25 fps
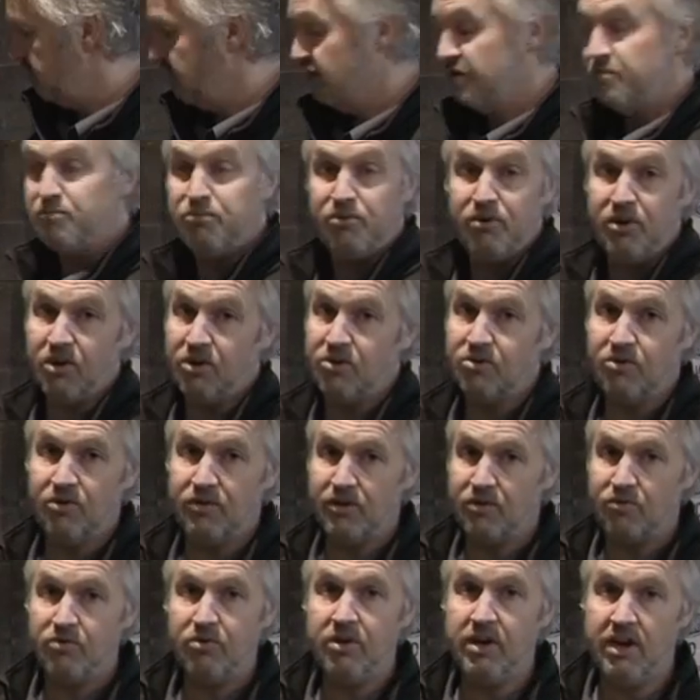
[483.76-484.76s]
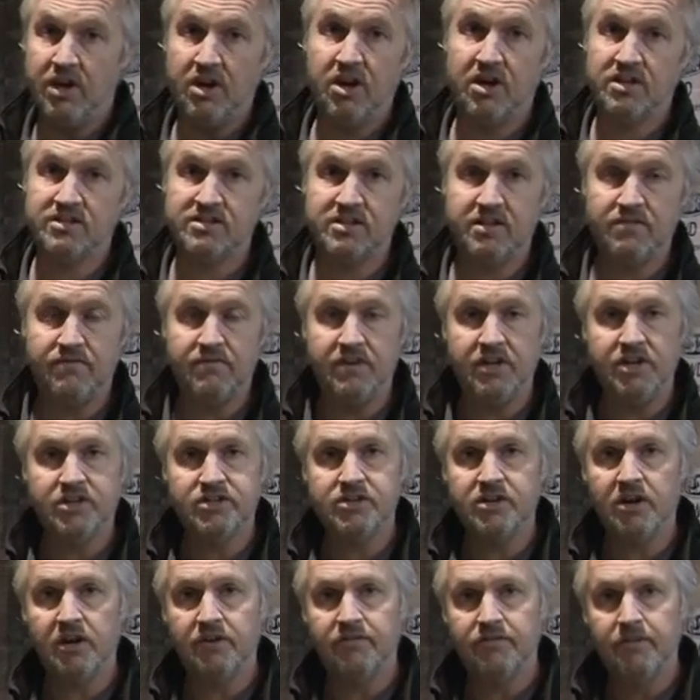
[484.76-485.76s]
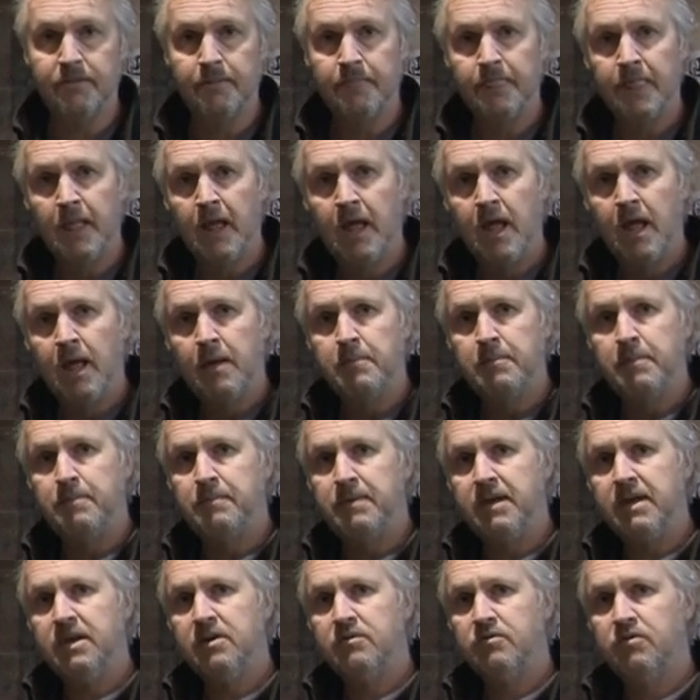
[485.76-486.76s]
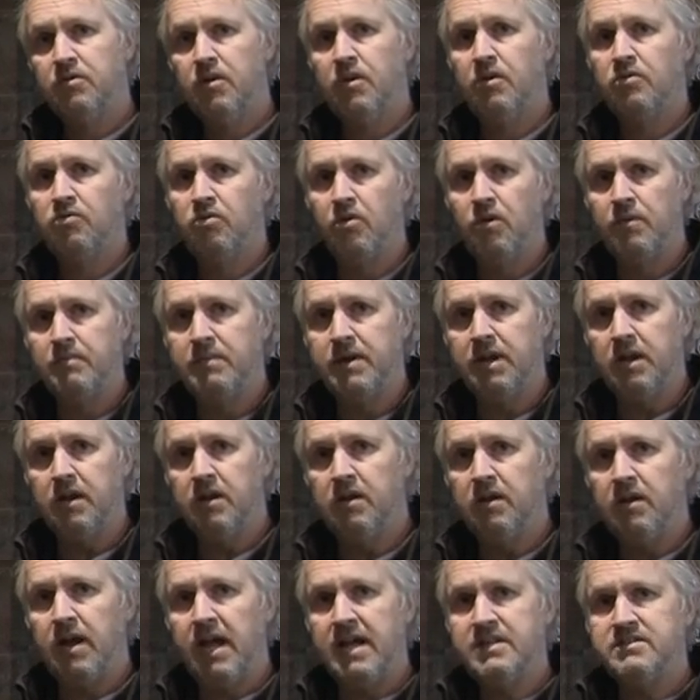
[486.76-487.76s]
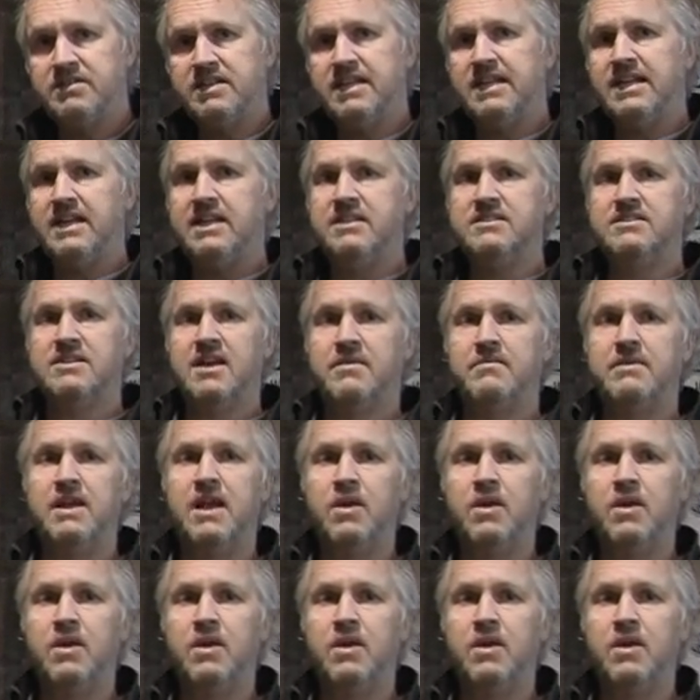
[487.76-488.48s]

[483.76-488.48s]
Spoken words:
They're pretty cool. They're really nicely finished off. But being a raw metal, as it heats up,